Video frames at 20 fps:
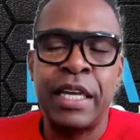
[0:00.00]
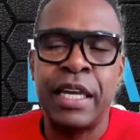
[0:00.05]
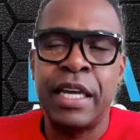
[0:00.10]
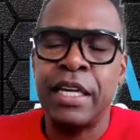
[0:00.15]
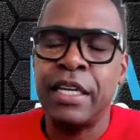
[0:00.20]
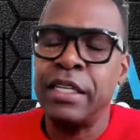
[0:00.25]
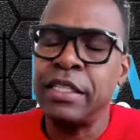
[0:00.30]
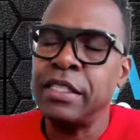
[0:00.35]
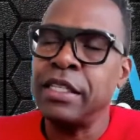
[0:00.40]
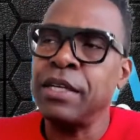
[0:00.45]

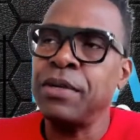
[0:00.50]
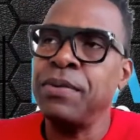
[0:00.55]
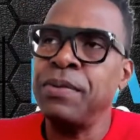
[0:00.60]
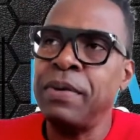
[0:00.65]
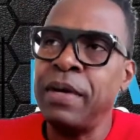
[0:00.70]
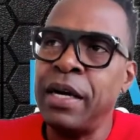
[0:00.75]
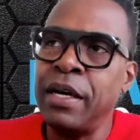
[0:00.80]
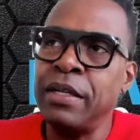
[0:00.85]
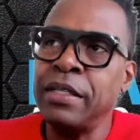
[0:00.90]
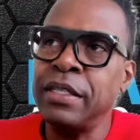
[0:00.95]
And I was like,
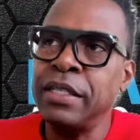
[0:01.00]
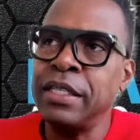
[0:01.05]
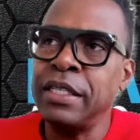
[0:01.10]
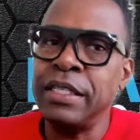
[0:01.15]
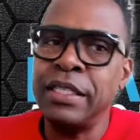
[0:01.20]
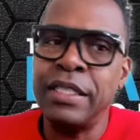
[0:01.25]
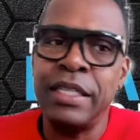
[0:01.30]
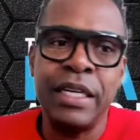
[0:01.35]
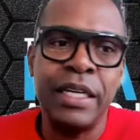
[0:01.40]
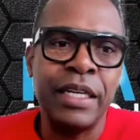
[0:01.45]
wow, look
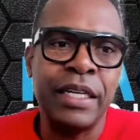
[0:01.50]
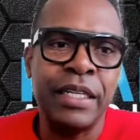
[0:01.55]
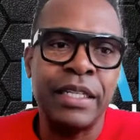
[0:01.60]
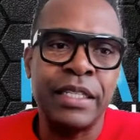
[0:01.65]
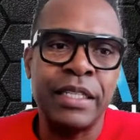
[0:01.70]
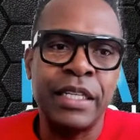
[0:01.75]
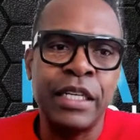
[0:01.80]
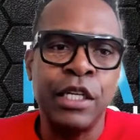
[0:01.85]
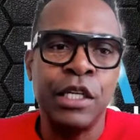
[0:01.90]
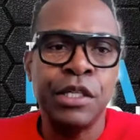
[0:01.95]
at that.
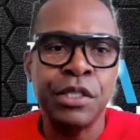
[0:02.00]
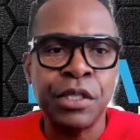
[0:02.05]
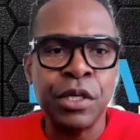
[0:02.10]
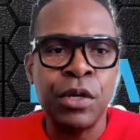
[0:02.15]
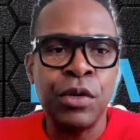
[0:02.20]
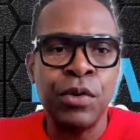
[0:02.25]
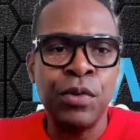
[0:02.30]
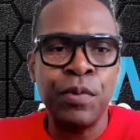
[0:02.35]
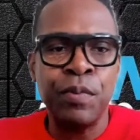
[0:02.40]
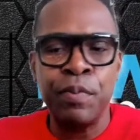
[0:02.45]

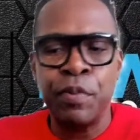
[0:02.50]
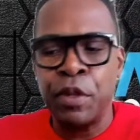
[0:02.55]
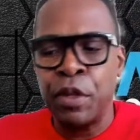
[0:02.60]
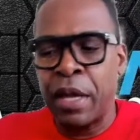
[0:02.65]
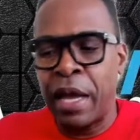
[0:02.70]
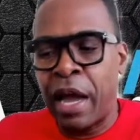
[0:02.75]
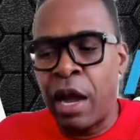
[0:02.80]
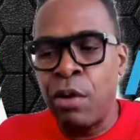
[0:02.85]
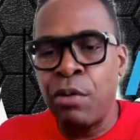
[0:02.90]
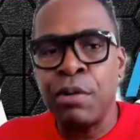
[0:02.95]
So
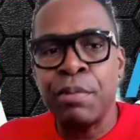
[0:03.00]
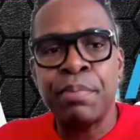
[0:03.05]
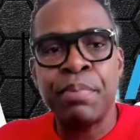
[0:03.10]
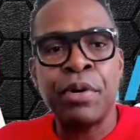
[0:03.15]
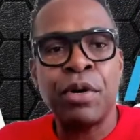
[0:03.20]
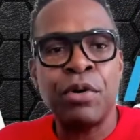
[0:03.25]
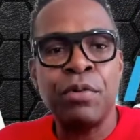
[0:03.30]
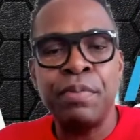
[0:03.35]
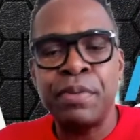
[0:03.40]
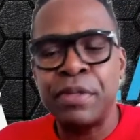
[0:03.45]
our
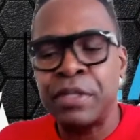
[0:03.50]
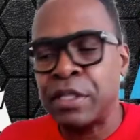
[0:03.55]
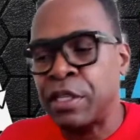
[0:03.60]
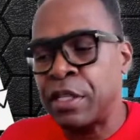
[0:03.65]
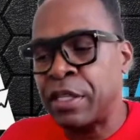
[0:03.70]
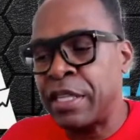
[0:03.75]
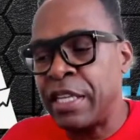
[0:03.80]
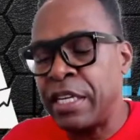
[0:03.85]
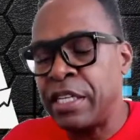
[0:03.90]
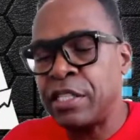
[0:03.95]
purpose, the
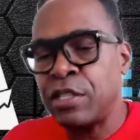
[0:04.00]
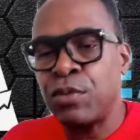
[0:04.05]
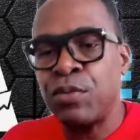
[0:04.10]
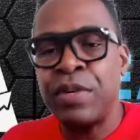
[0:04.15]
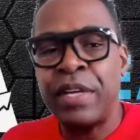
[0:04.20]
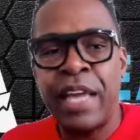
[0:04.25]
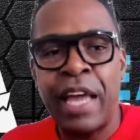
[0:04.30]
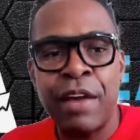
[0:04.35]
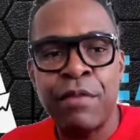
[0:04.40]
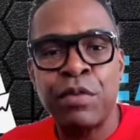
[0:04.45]
things that
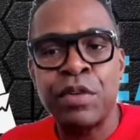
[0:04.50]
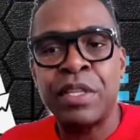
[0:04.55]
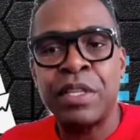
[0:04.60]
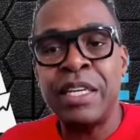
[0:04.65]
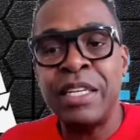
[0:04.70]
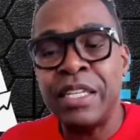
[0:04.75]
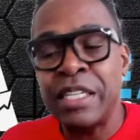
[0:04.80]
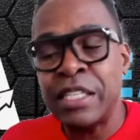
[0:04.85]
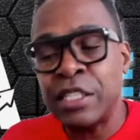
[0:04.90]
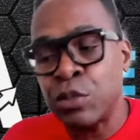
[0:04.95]
we have
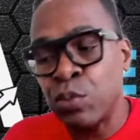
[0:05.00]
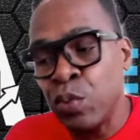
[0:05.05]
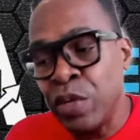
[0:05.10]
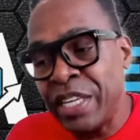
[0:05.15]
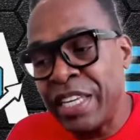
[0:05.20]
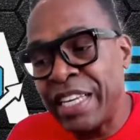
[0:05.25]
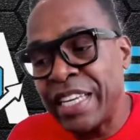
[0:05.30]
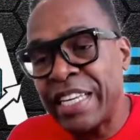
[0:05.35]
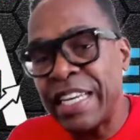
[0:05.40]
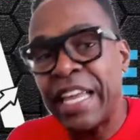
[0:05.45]
within us, we
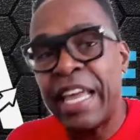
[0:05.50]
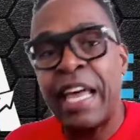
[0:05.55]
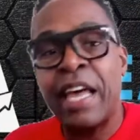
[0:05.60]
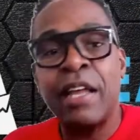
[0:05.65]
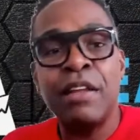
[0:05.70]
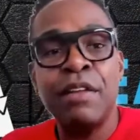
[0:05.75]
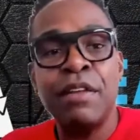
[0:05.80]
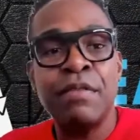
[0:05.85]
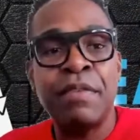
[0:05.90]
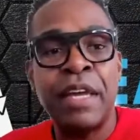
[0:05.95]
can
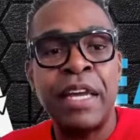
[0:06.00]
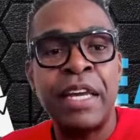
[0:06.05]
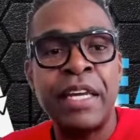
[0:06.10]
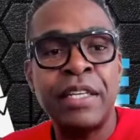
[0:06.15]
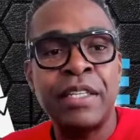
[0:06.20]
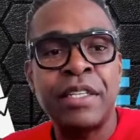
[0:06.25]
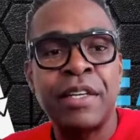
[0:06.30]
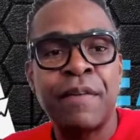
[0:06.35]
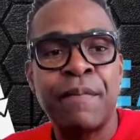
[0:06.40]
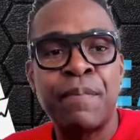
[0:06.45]

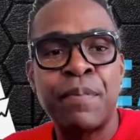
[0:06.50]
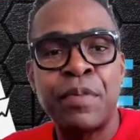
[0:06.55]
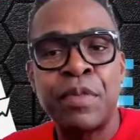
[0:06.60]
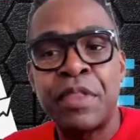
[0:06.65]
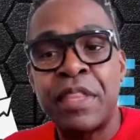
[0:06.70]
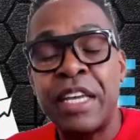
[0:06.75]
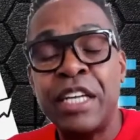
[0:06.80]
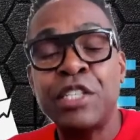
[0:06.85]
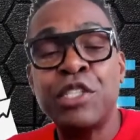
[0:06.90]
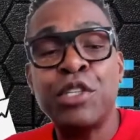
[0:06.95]
elevate
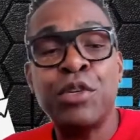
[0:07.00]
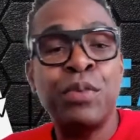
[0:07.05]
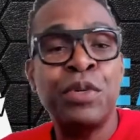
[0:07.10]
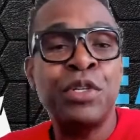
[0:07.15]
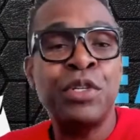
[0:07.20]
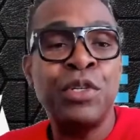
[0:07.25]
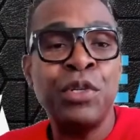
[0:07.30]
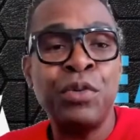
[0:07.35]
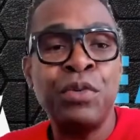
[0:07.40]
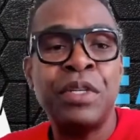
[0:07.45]
things that we're
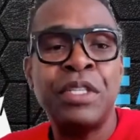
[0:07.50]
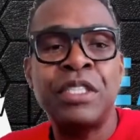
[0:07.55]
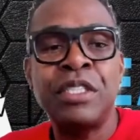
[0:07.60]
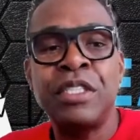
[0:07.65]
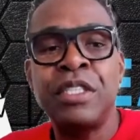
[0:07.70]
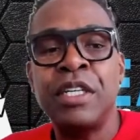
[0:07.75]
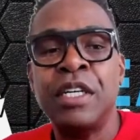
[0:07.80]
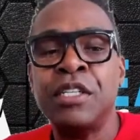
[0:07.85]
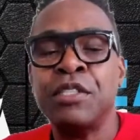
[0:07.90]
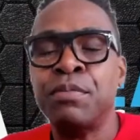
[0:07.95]
doing
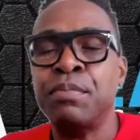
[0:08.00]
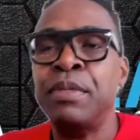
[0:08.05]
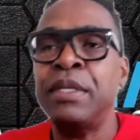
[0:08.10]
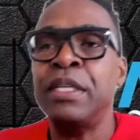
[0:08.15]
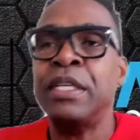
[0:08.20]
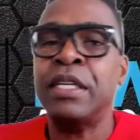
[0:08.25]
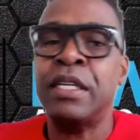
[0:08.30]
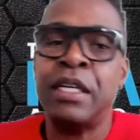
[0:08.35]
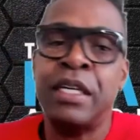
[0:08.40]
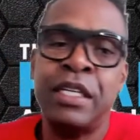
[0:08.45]
just
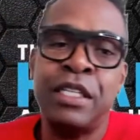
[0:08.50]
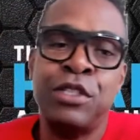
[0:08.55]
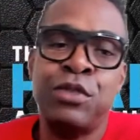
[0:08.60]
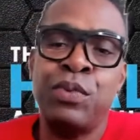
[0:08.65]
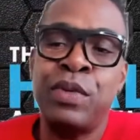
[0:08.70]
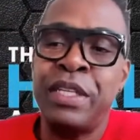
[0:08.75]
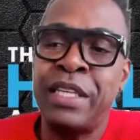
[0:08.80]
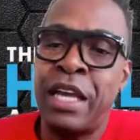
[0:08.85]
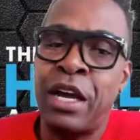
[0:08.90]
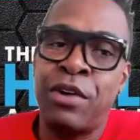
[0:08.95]
because
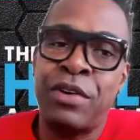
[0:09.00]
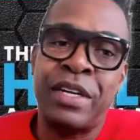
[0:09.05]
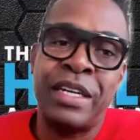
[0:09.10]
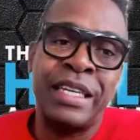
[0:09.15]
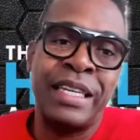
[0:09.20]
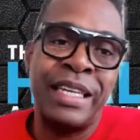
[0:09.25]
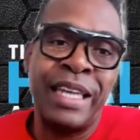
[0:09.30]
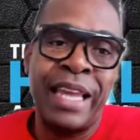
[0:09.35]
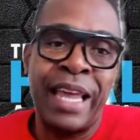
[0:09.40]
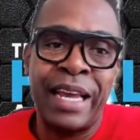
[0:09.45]
we now
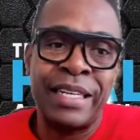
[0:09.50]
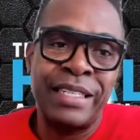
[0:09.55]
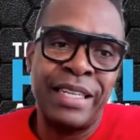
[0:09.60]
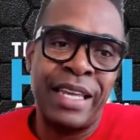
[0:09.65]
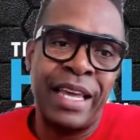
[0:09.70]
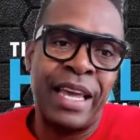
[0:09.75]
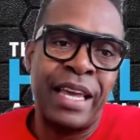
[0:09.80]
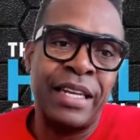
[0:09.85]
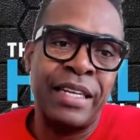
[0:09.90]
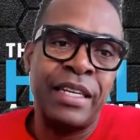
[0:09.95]
connect
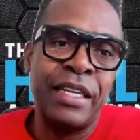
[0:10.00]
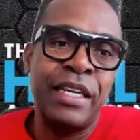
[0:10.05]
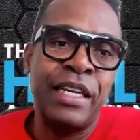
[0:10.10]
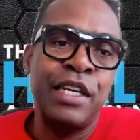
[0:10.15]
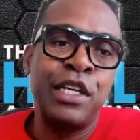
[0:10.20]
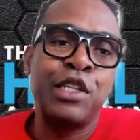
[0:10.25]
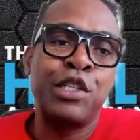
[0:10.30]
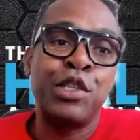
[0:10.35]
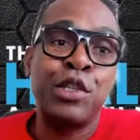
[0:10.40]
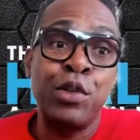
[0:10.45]
that
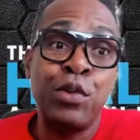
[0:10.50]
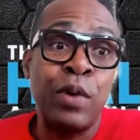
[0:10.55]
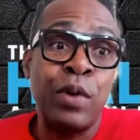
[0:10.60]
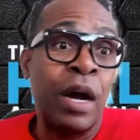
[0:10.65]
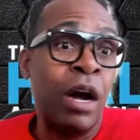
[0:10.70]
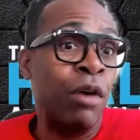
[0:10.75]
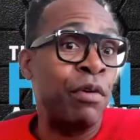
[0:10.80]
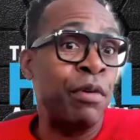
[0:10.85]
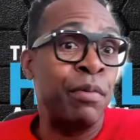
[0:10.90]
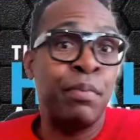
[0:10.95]
to
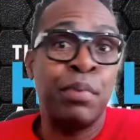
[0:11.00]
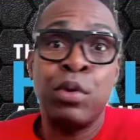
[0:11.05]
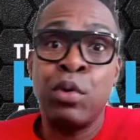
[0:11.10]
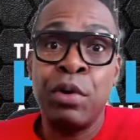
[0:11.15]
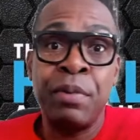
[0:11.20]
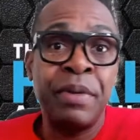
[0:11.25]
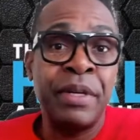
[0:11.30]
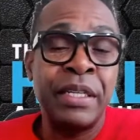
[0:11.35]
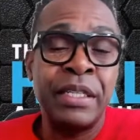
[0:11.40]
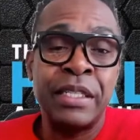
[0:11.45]
our
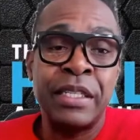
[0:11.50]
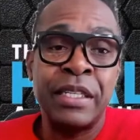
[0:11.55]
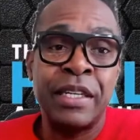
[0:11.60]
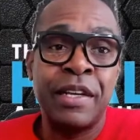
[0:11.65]
employment.